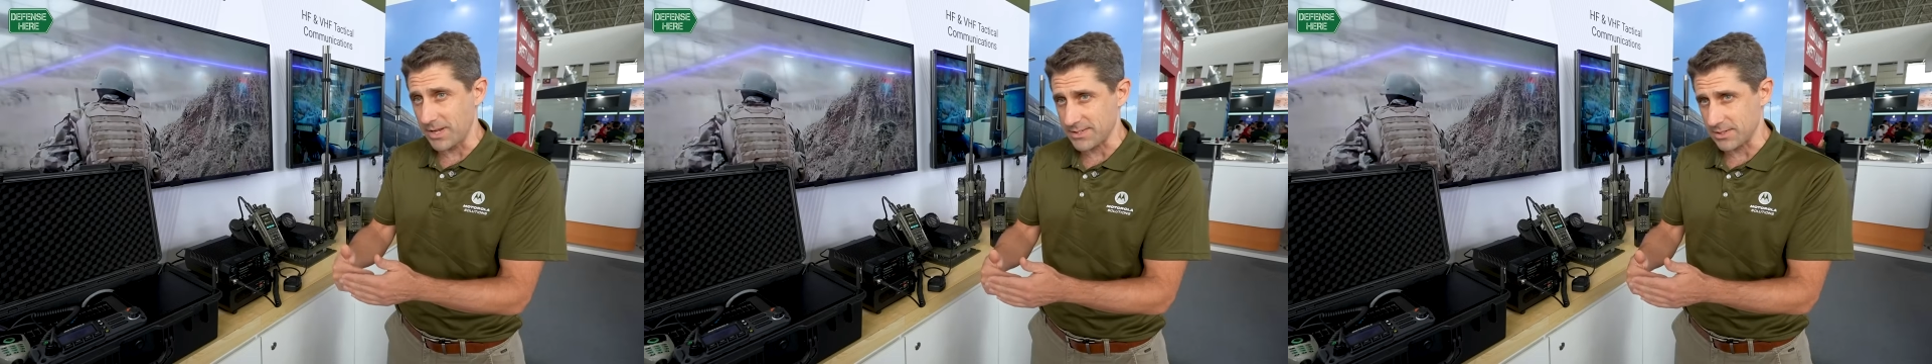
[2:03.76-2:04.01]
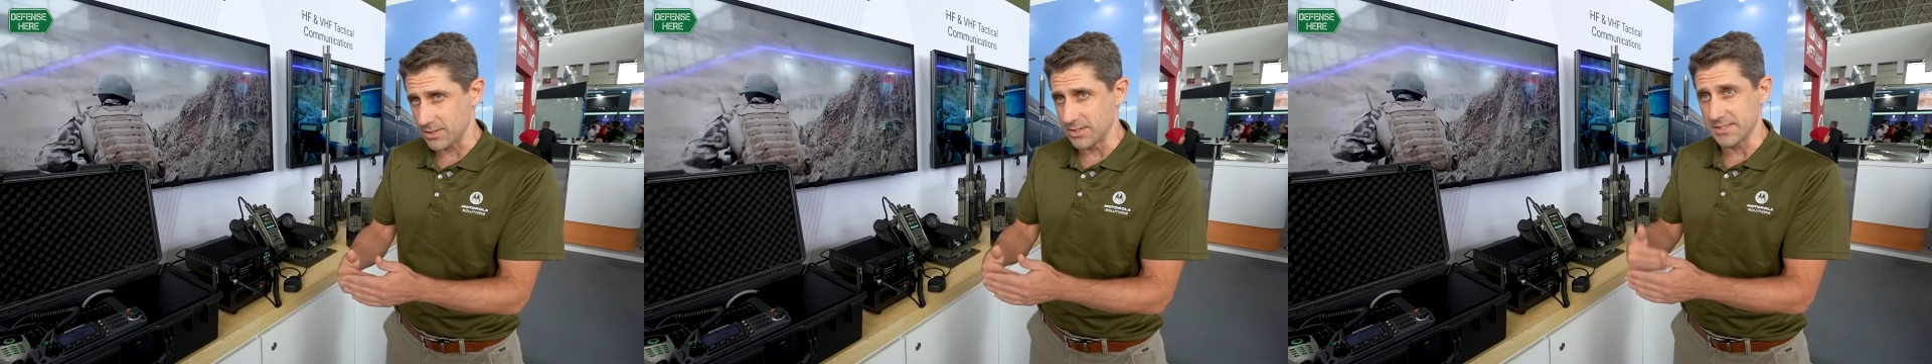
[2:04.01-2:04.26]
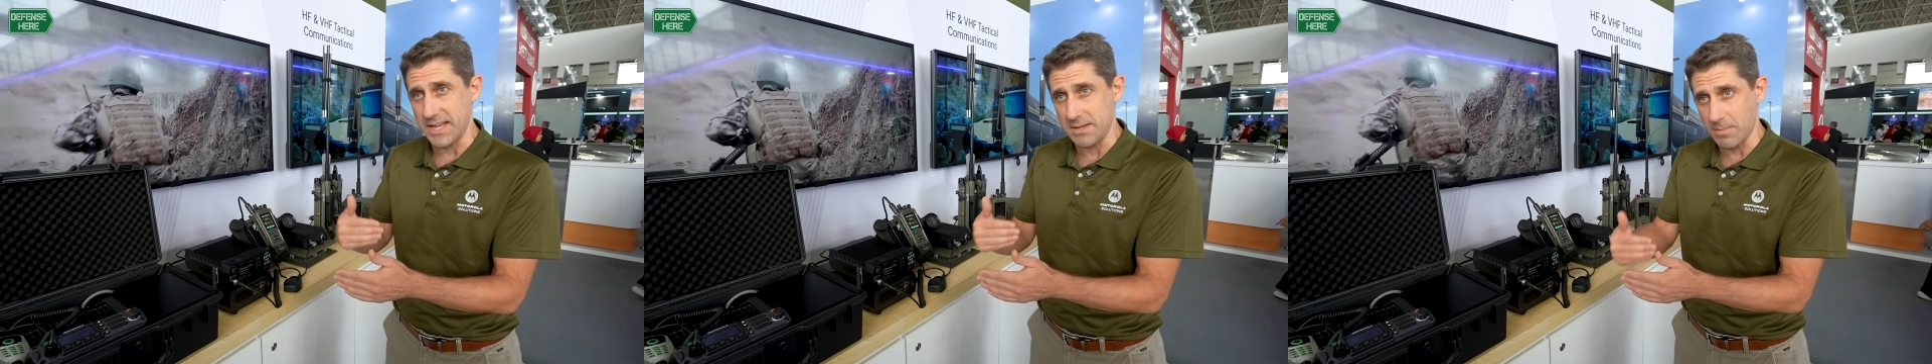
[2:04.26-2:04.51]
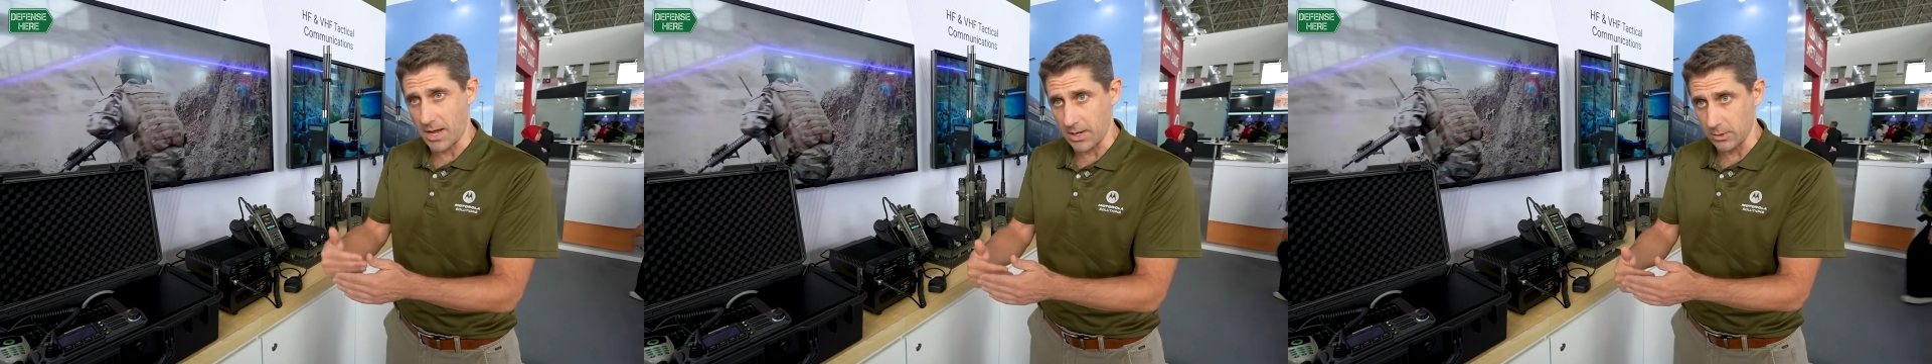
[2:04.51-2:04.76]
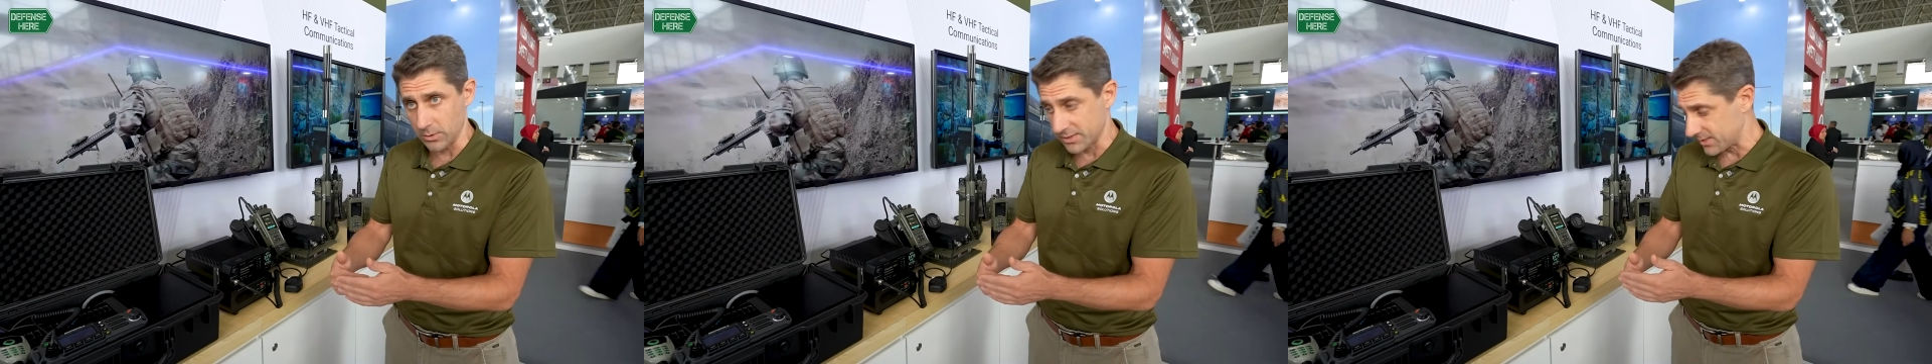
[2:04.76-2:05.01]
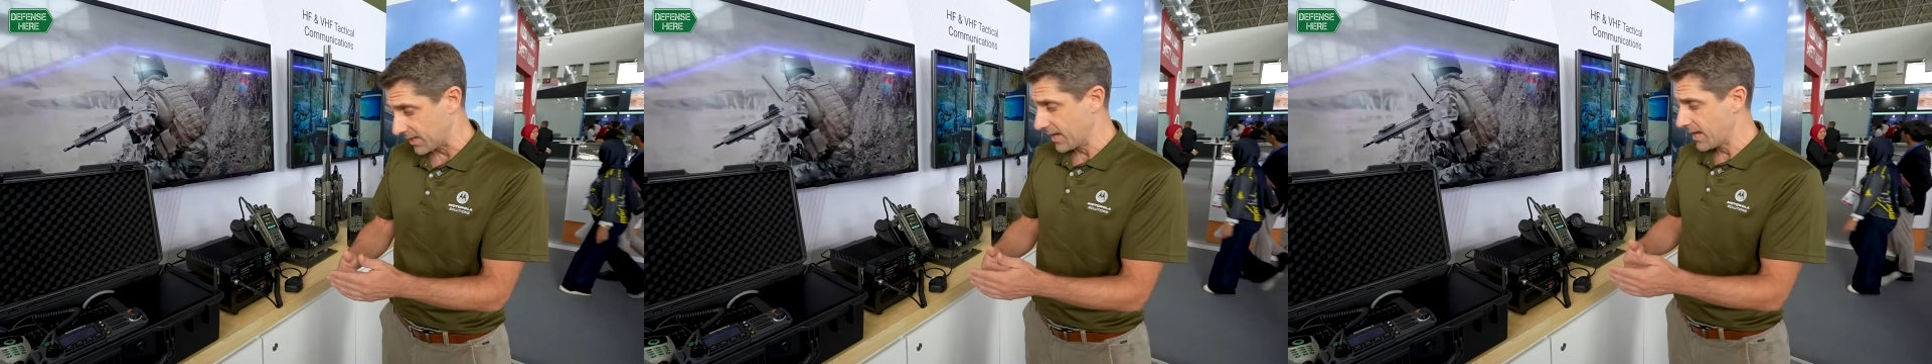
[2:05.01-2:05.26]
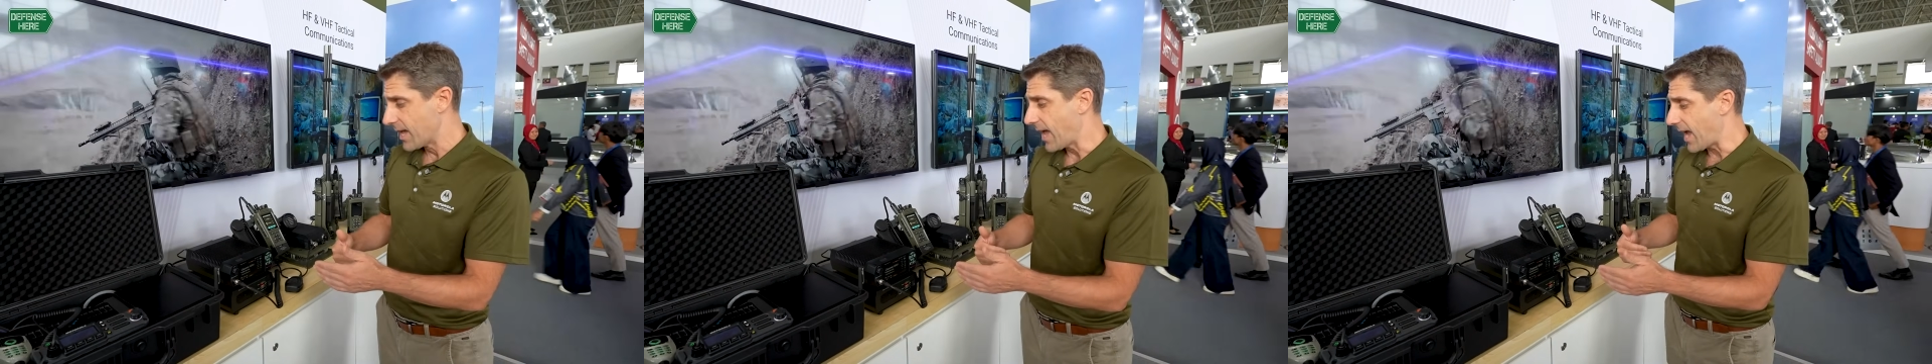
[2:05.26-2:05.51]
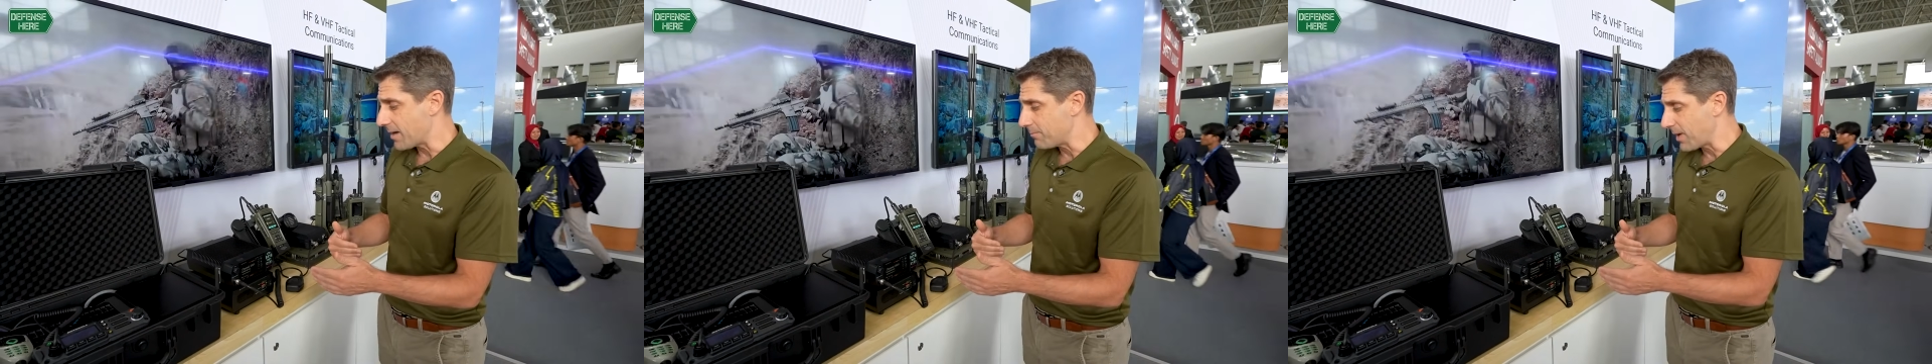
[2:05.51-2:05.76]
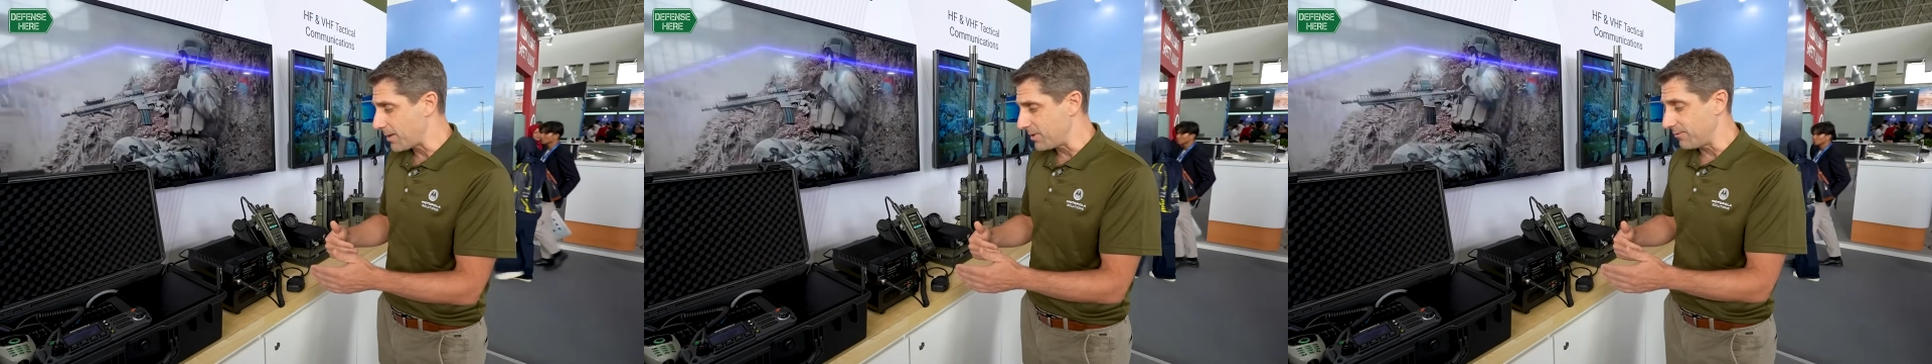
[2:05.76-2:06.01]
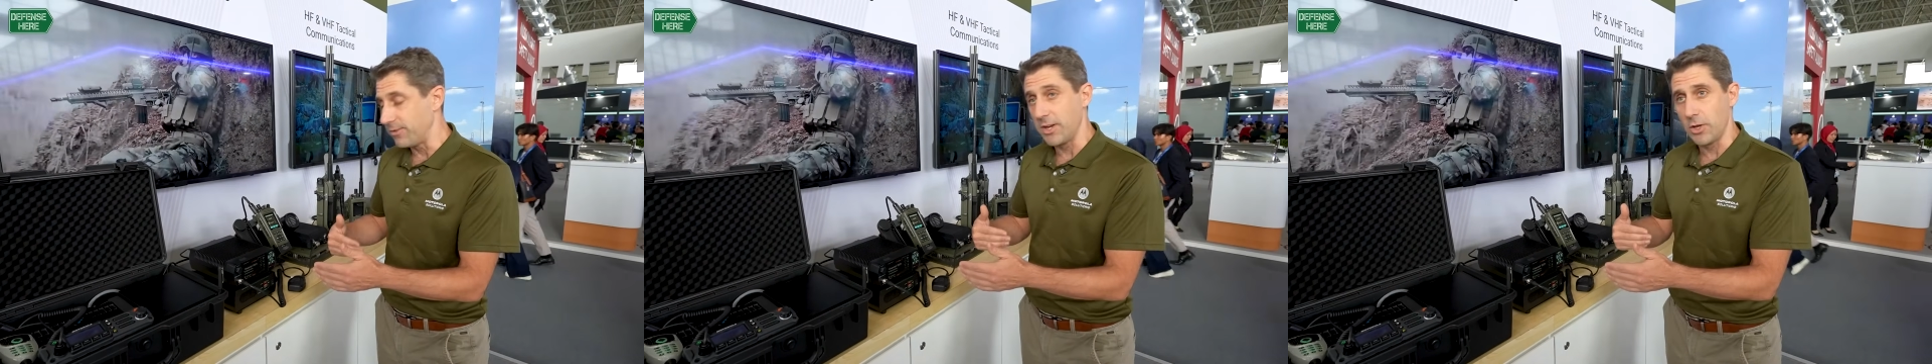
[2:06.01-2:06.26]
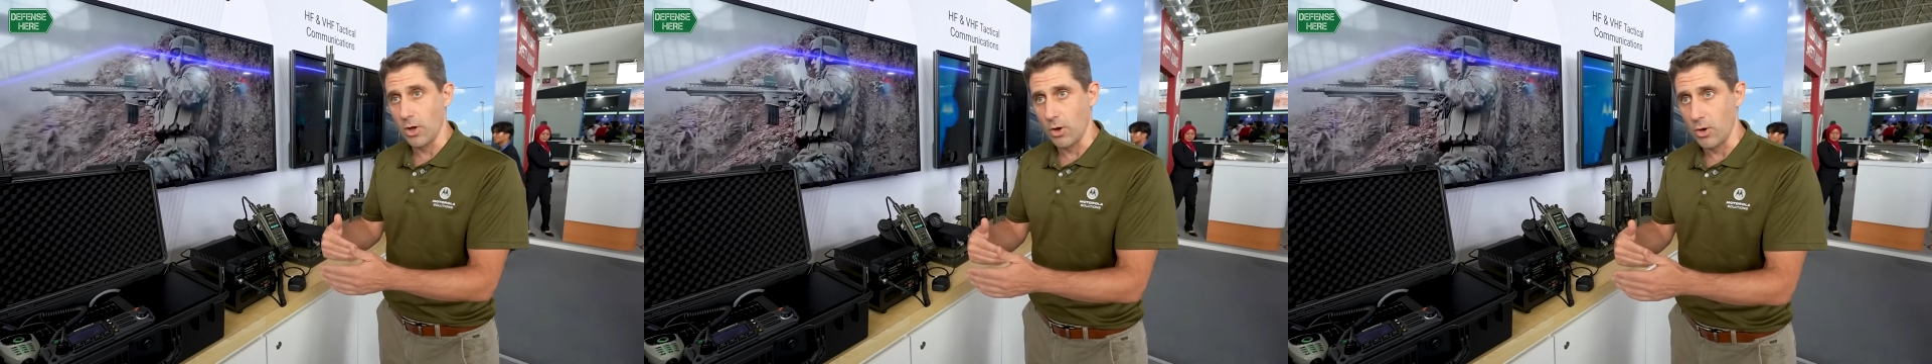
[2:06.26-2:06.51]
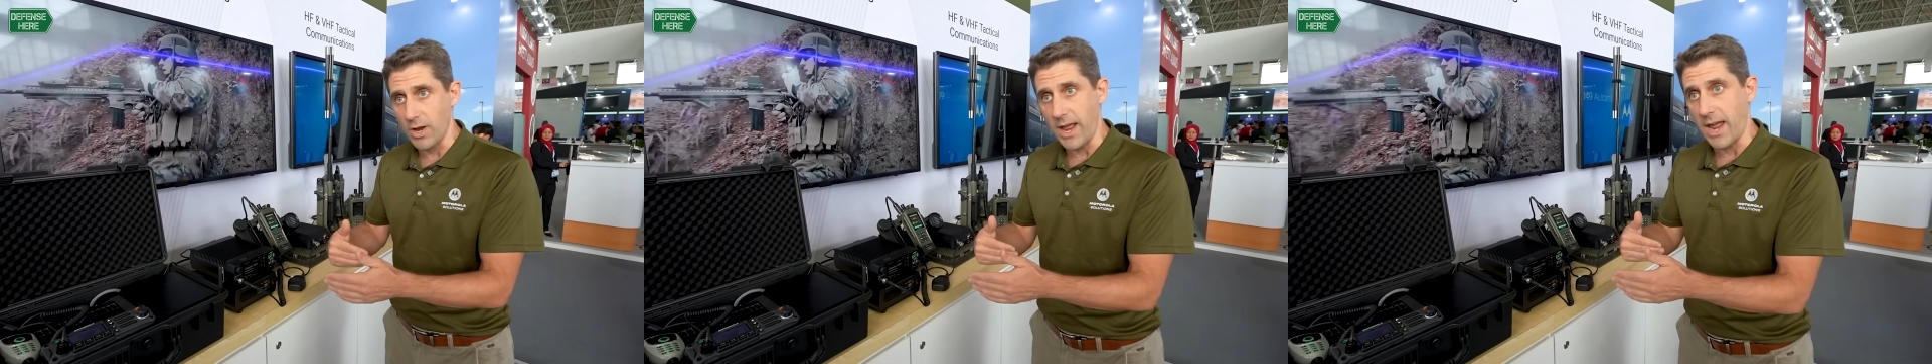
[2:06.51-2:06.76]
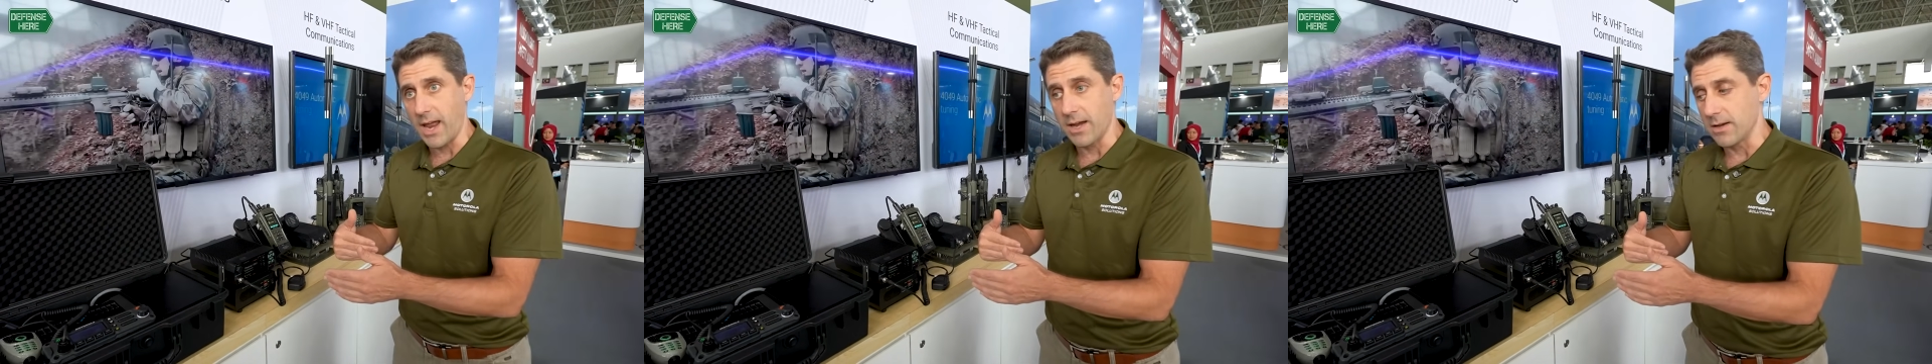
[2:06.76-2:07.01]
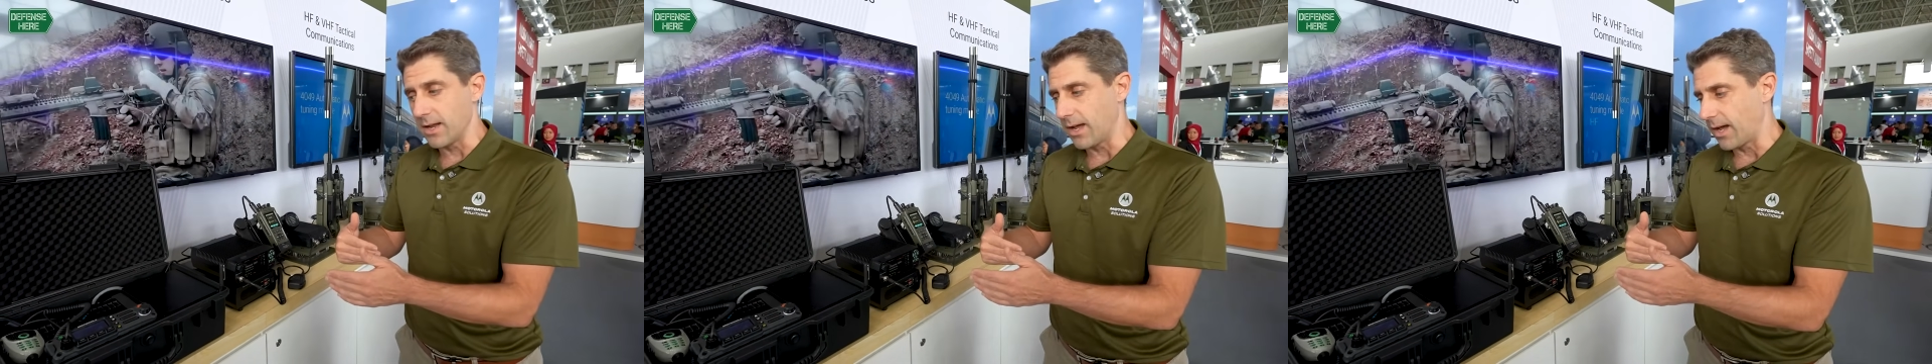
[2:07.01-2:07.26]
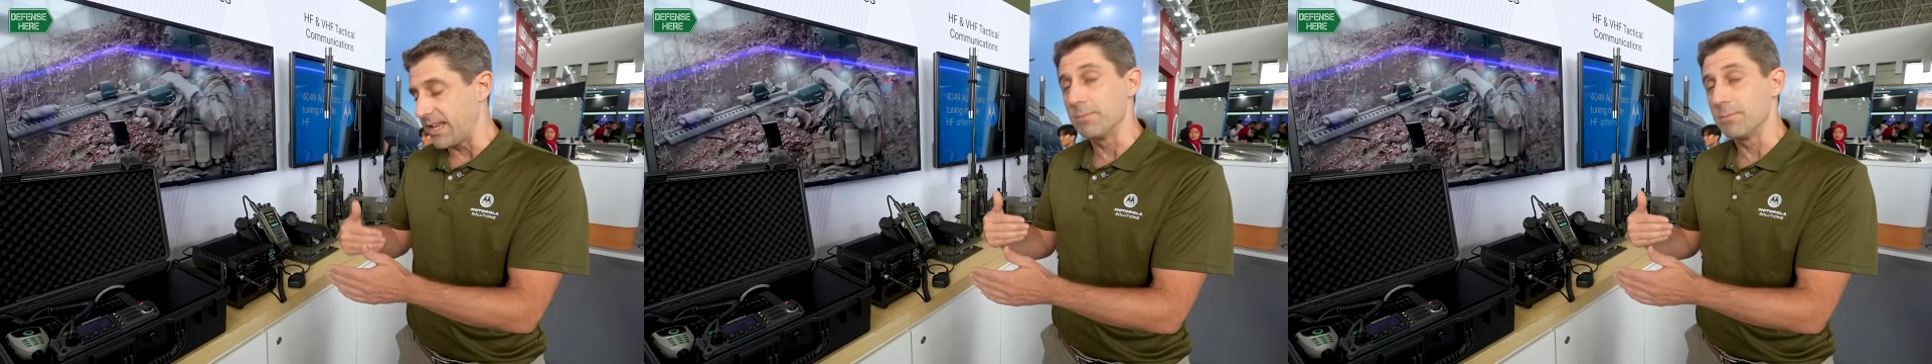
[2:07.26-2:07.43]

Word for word: messages, emails, and maybe video and uh,